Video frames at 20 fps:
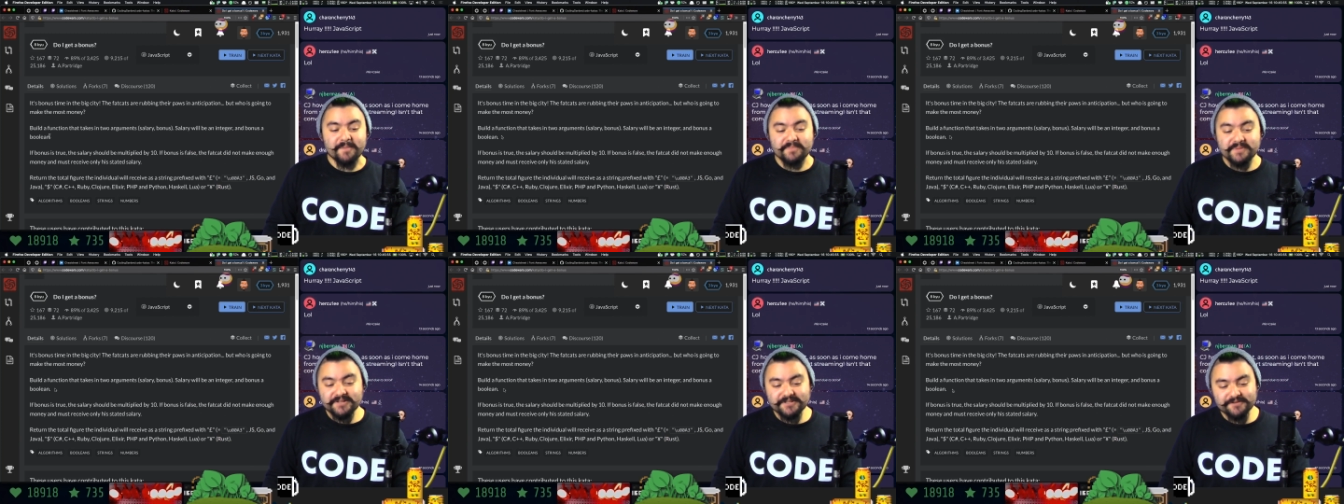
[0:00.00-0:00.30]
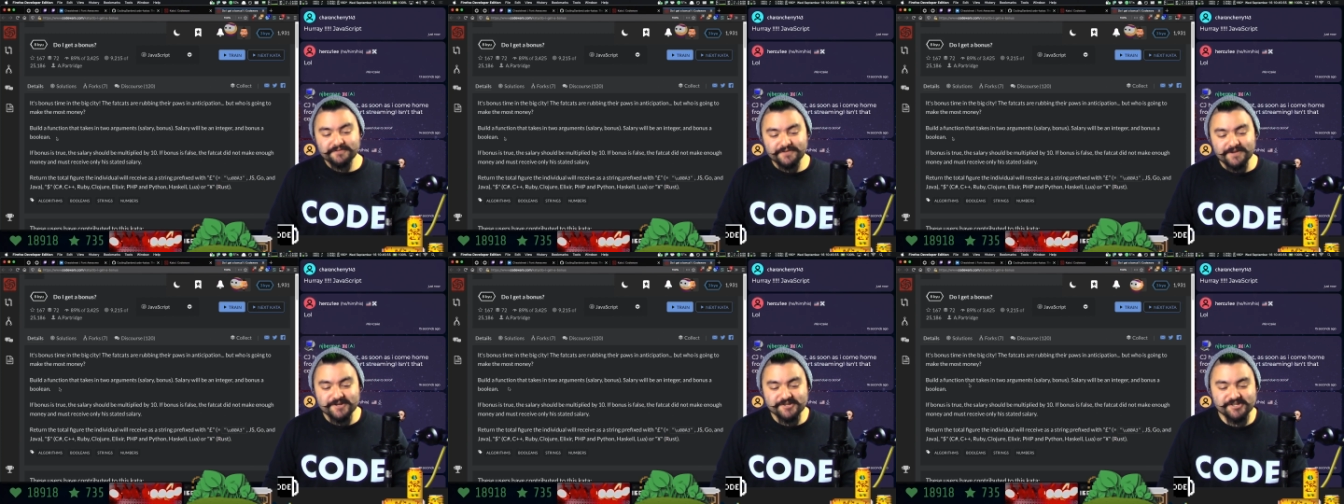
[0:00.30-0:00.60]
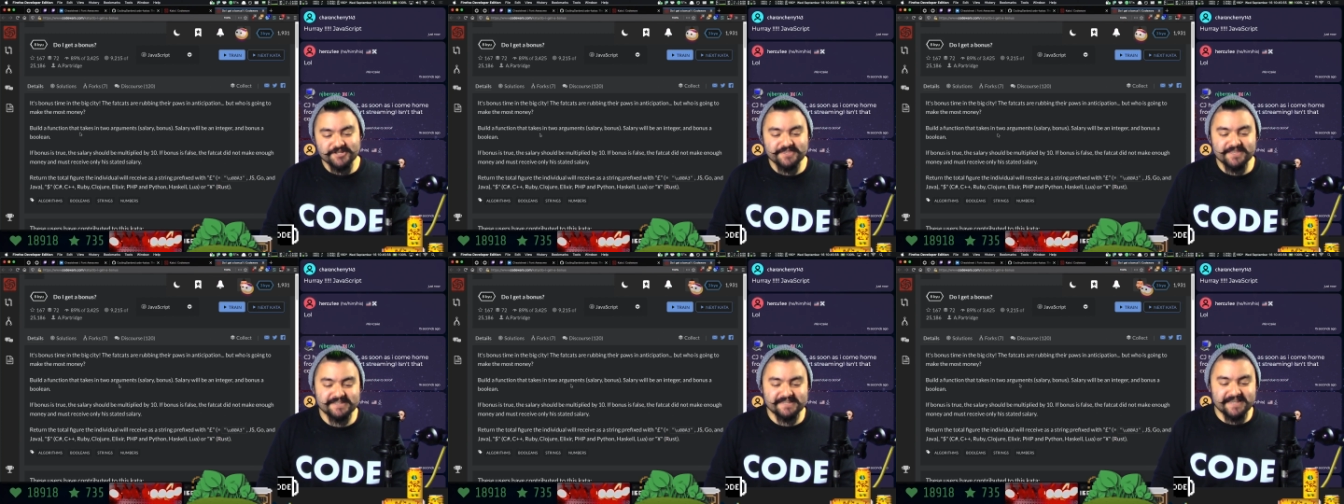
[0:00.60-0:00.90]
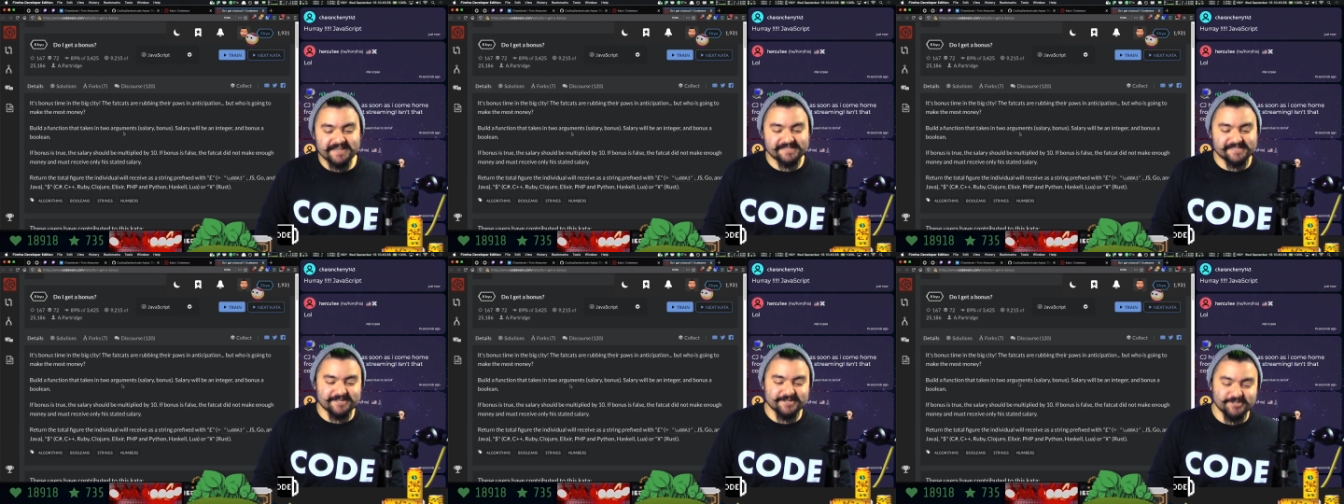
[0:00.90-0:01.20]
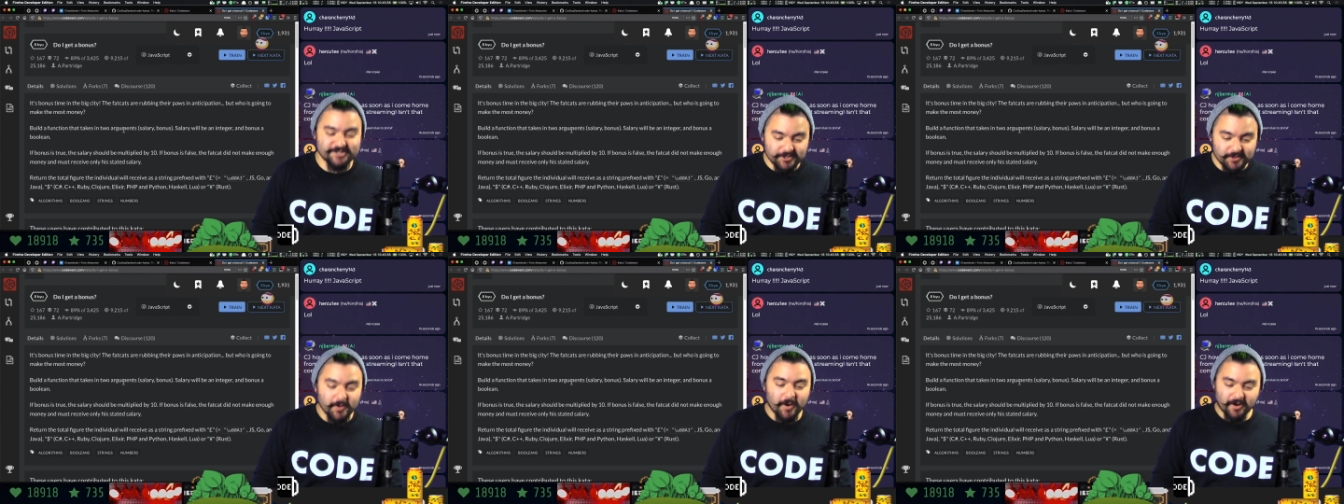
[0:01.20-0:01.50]
Build a function that takes in
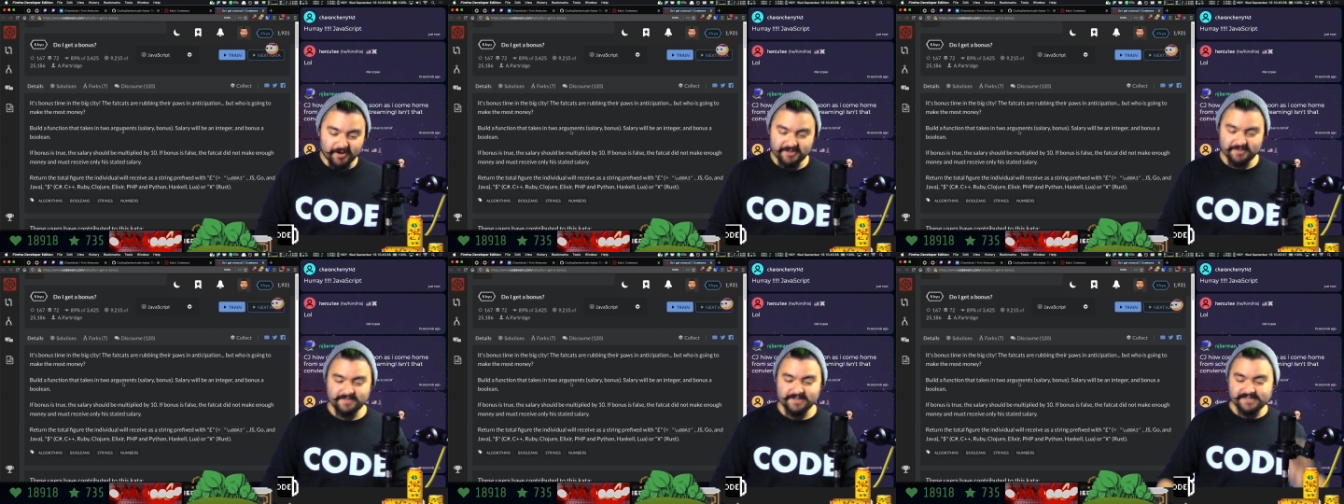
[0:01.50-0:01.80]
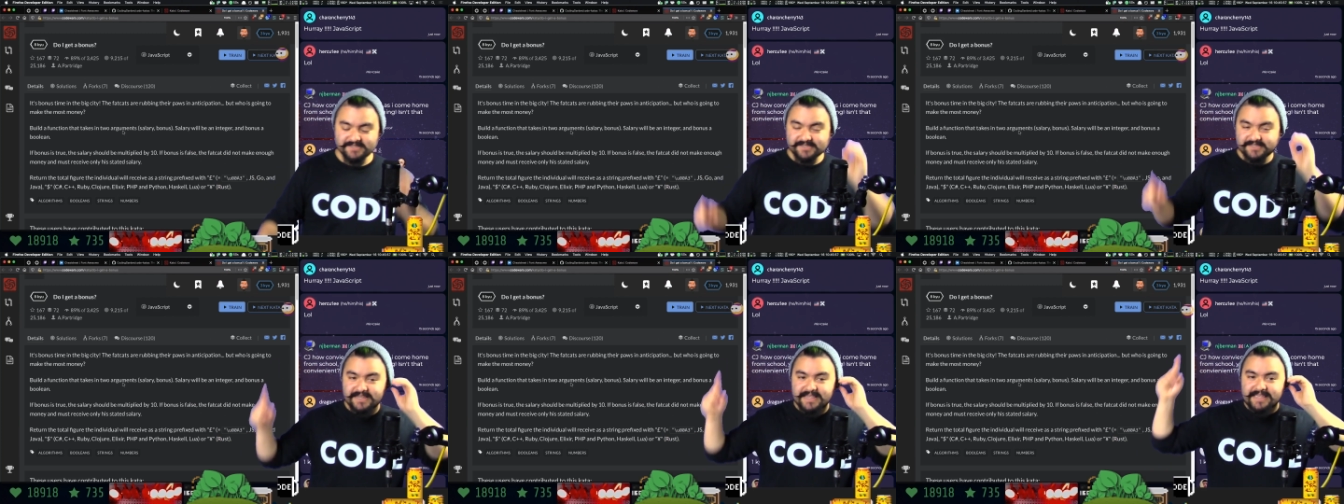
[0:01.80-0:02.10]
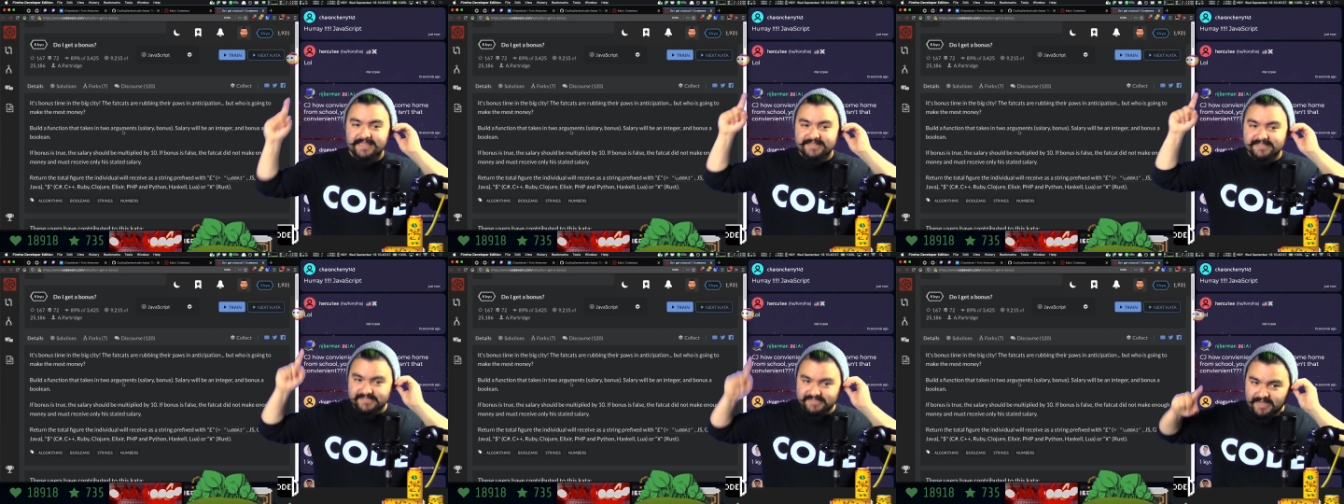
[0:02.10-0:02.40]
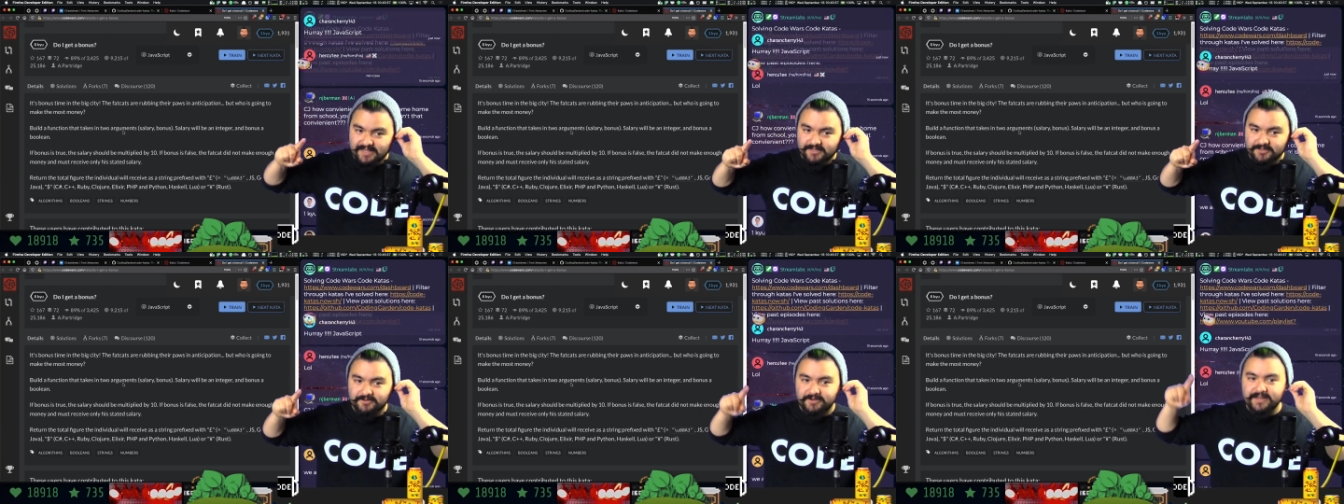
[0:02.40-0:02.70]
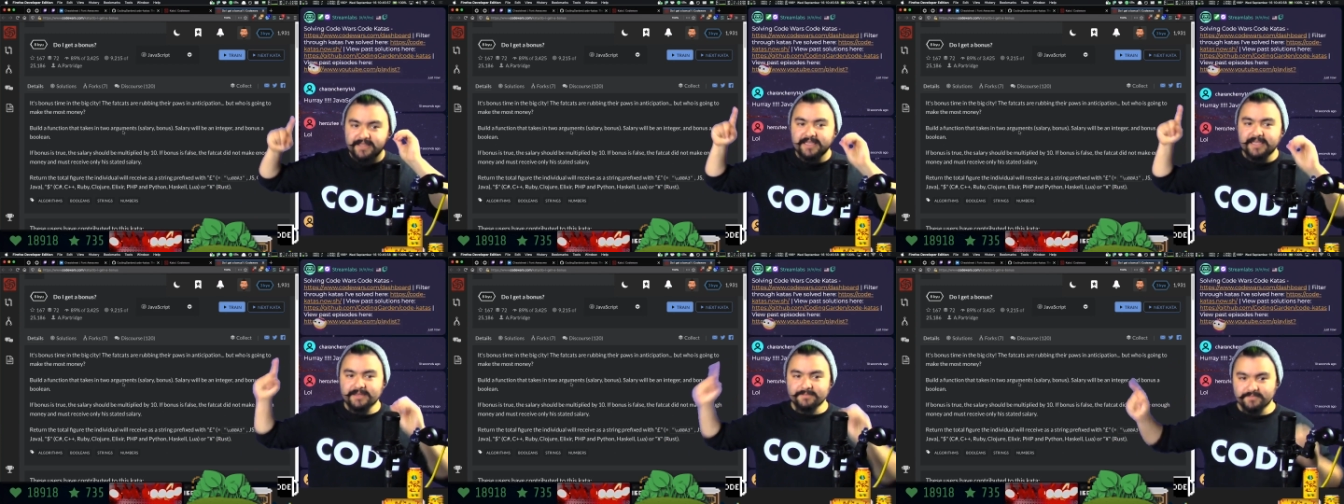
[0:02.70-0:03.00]
two arguments,
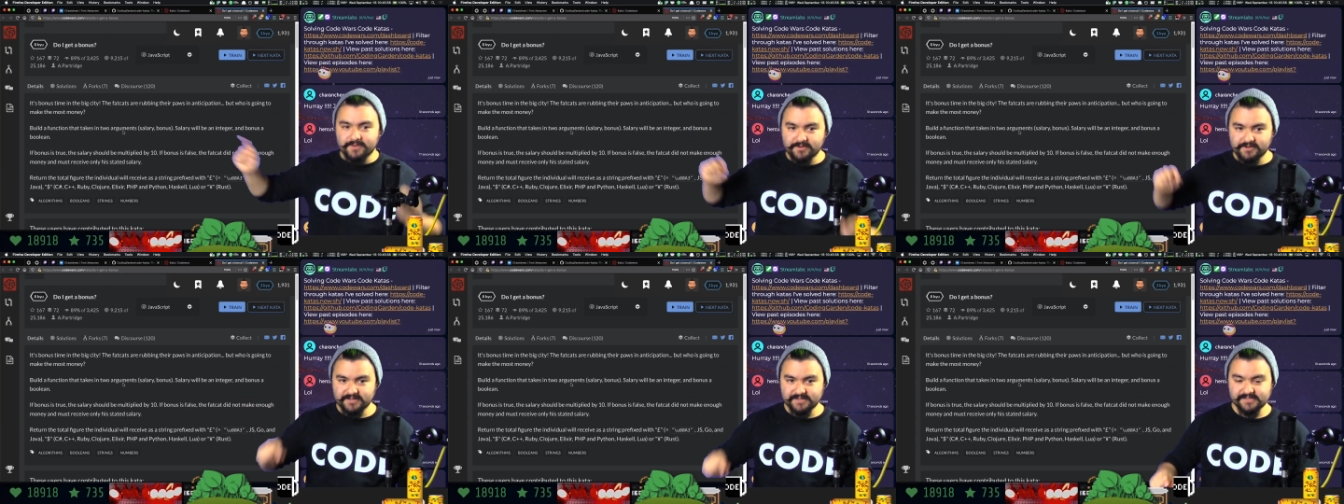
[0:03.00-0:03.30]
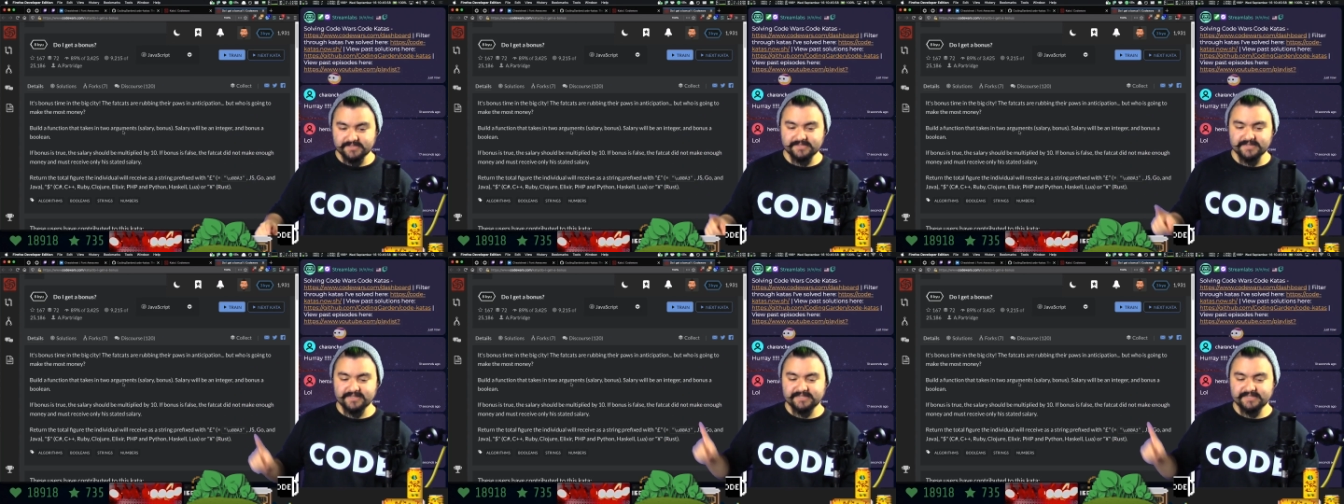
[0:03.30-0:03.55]
salary and bonus.